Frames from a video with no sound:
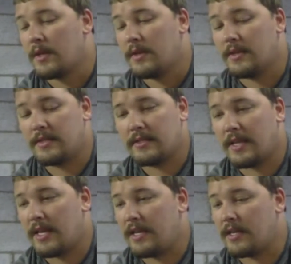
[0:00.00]
this is
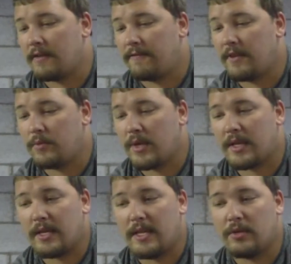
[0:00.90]
a
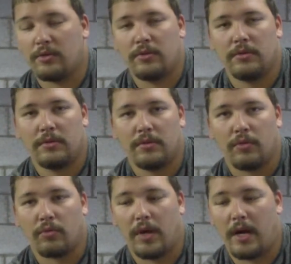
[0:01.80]
Fenwick Eagle
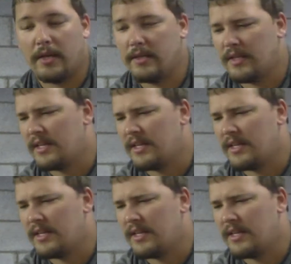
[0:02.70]
rod.